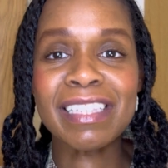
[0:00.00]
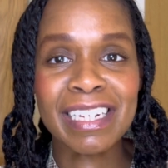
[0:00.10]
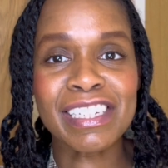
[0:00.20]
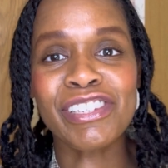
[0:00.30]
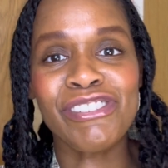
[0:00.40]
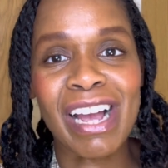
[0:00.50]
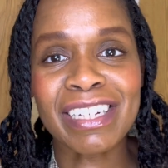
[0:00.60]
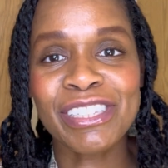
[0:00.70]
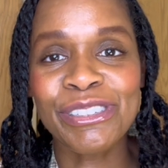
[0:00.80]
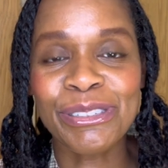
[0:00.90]
that
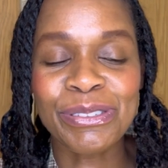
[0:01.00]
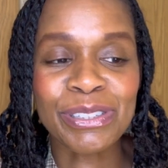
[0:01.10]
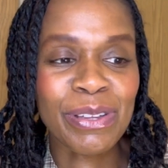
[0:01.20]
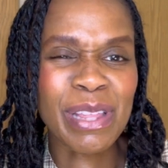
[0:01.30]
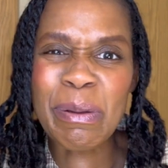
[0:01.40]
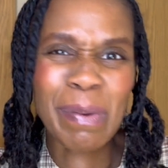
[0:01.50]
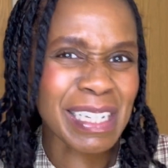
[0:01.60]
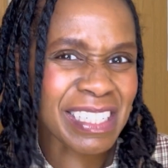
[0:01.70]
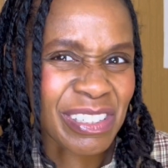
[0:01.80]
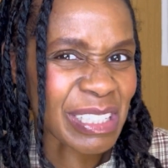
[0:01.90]
distract you. So they
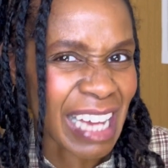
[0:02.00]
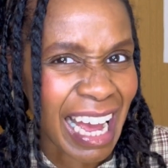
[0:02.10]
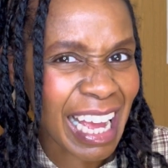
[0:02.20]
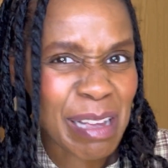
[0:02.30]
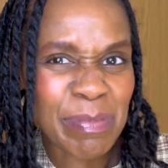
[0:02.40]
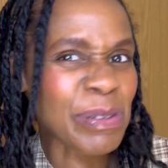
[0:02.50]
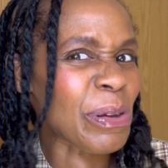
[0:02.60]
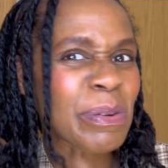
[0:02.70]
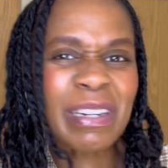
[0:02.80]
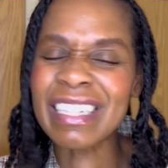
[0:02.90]
waste your time. You
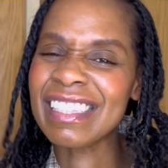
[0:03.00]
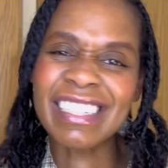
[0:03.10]
don't need to